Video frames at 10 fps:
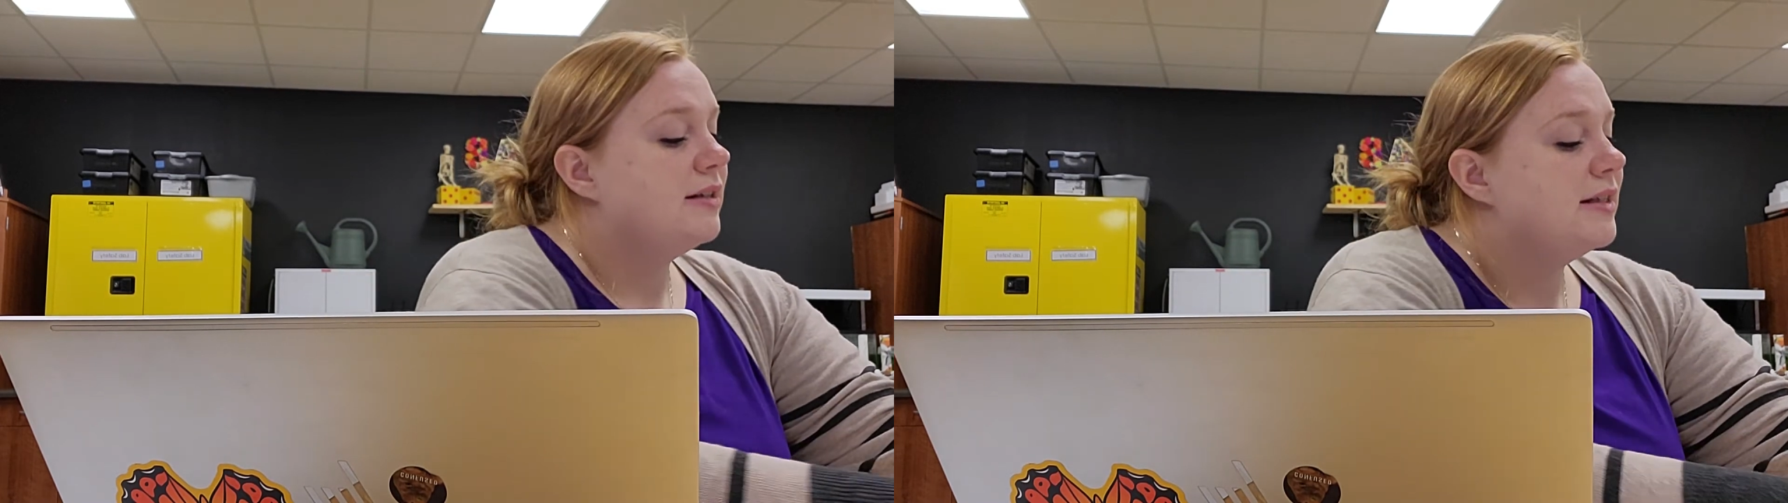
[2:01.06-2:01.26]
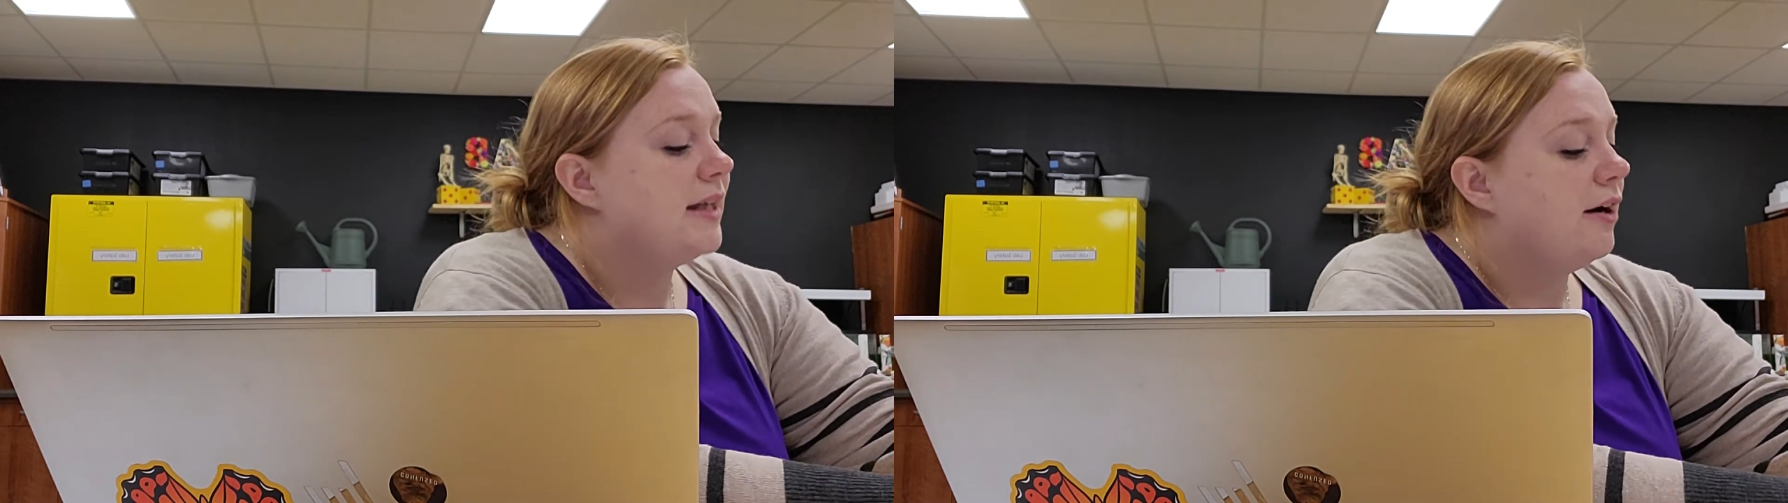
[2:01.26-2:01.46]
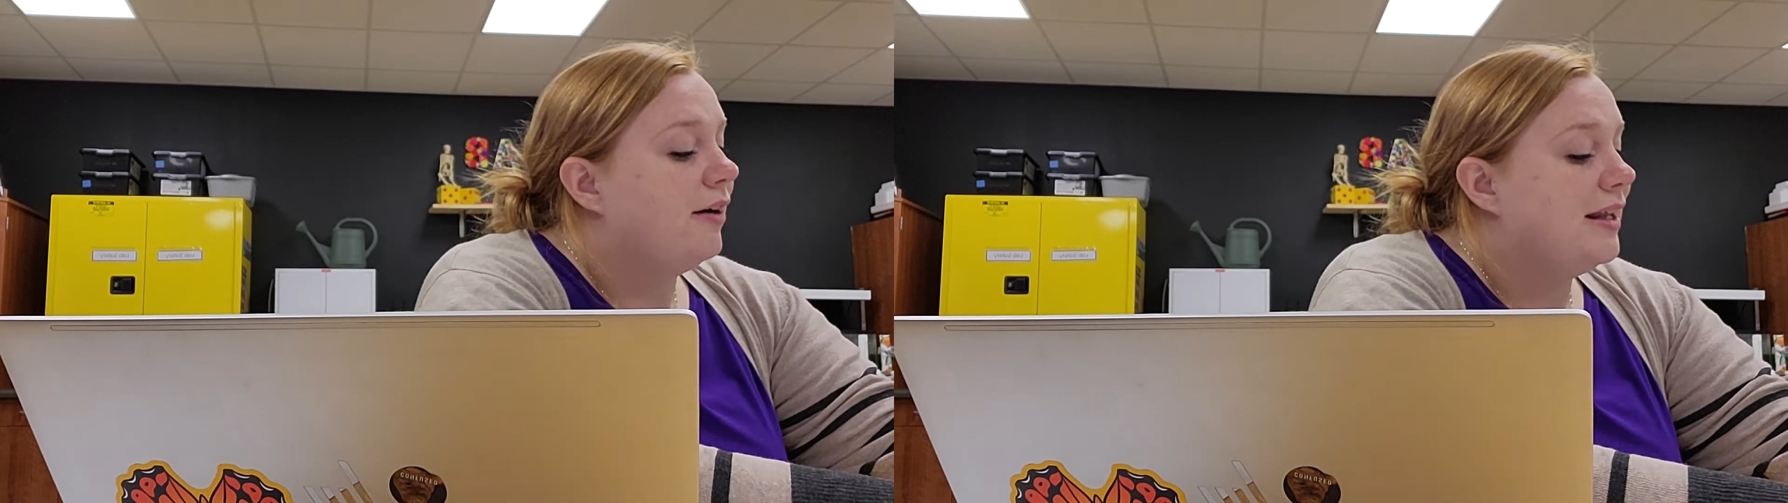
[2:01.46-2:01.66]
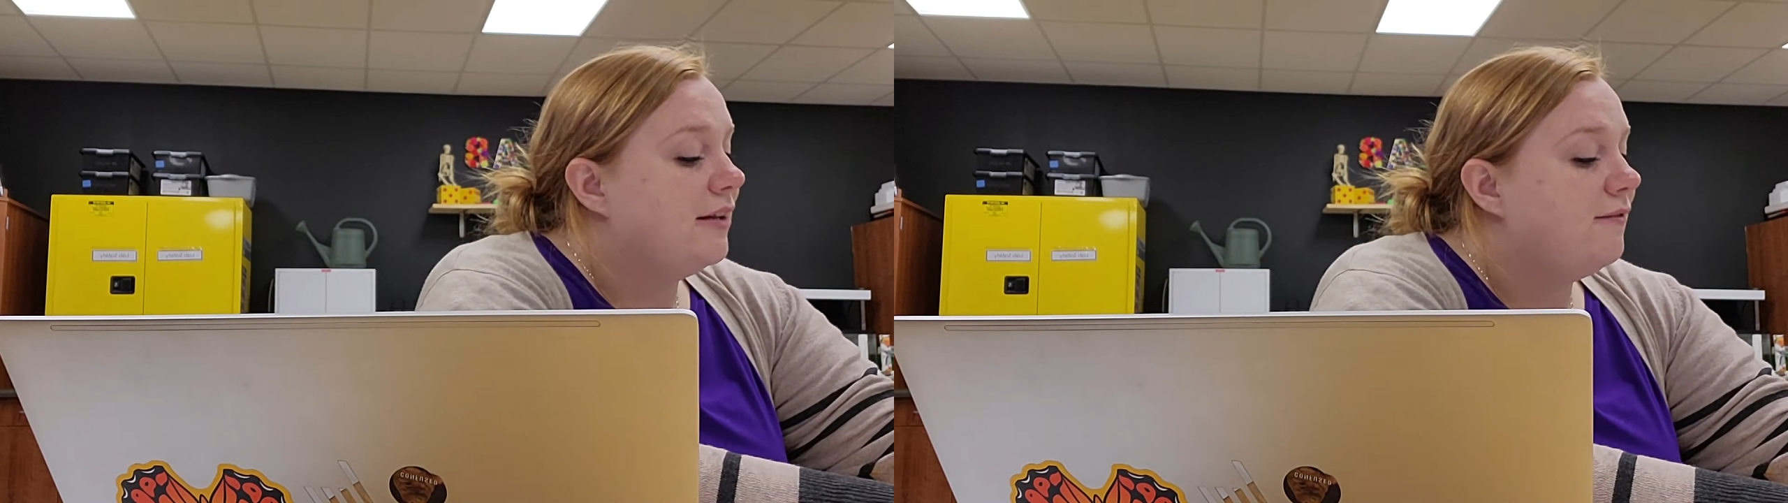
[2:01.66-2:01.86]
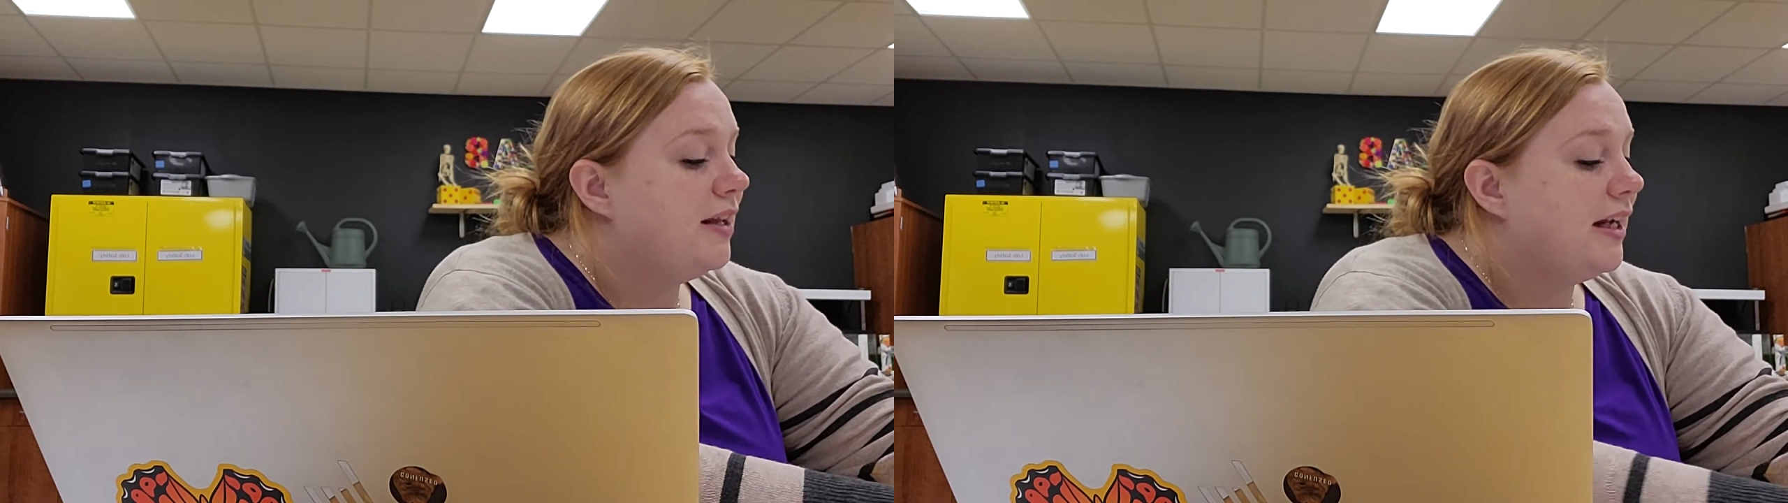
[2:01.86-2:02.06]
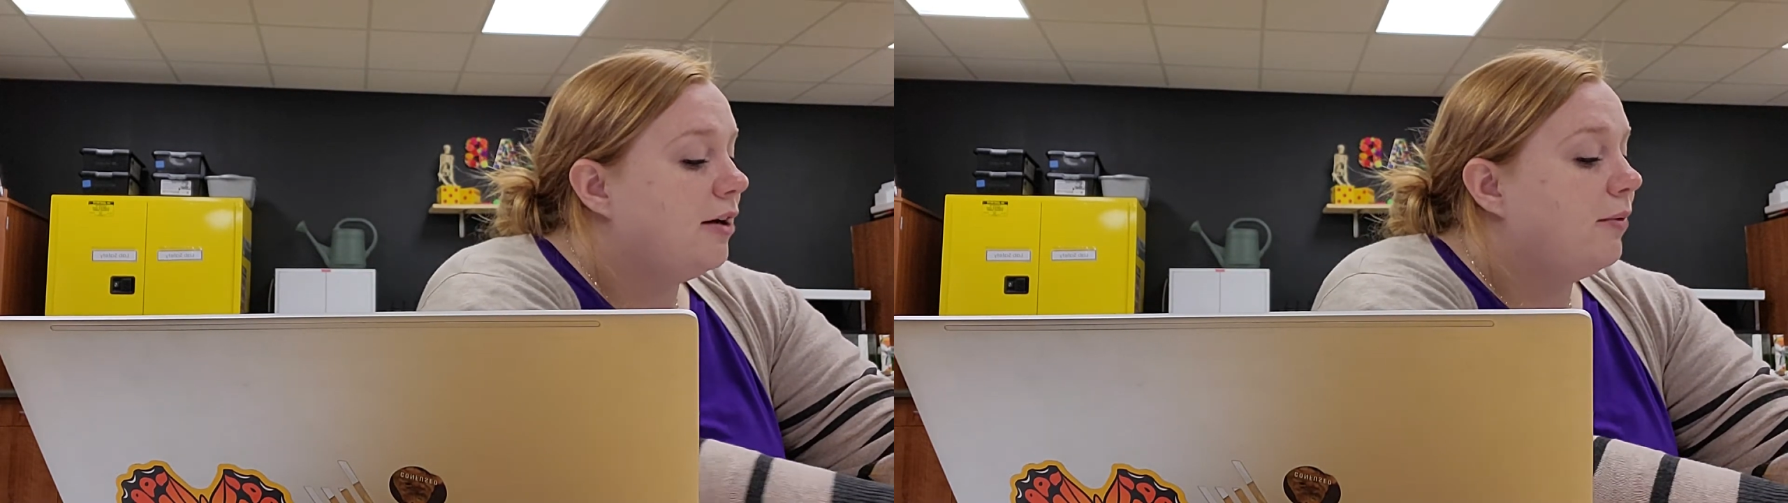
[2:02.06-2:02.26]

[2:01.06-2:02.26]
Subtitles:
So in the video,